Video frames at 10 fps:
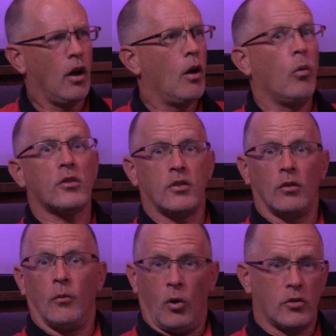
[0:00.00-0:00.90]

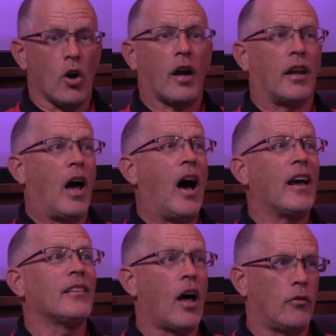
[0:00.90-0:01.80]
we're talking high
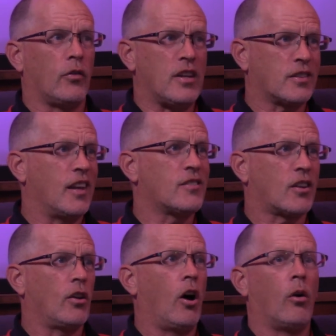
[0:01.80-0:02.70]
level. These kids
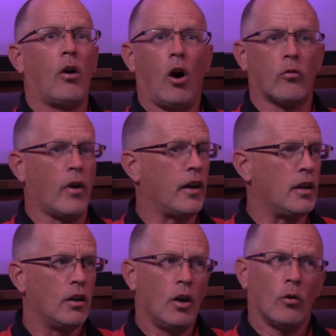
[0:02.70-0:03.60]
can
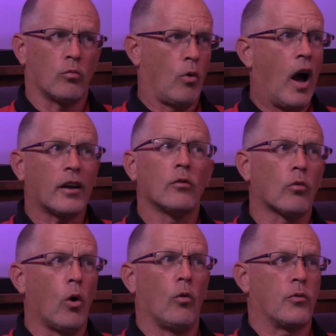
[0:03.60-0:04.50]
already rock and
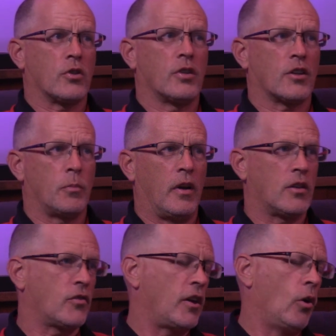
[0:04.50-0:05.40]
roll for 6
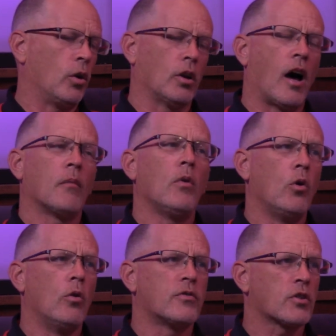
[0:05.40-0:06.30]
minutes. They know a lot of
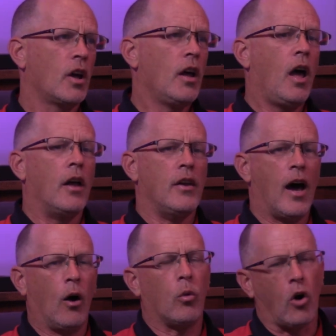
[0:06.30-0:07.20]
moves. And
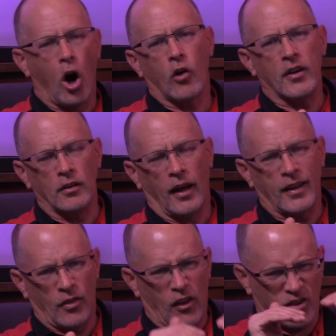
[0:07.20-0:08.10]
now we're already like
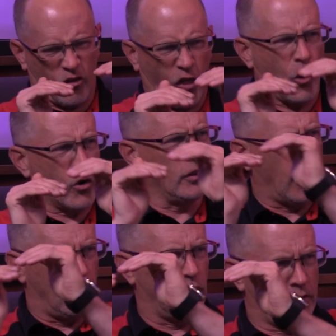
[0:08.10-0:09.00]
at this third
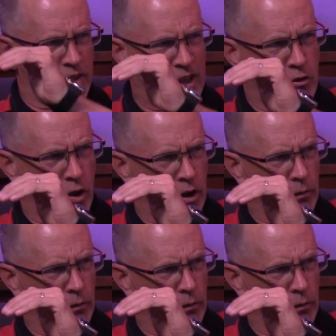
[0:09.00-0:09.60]
level of teaching,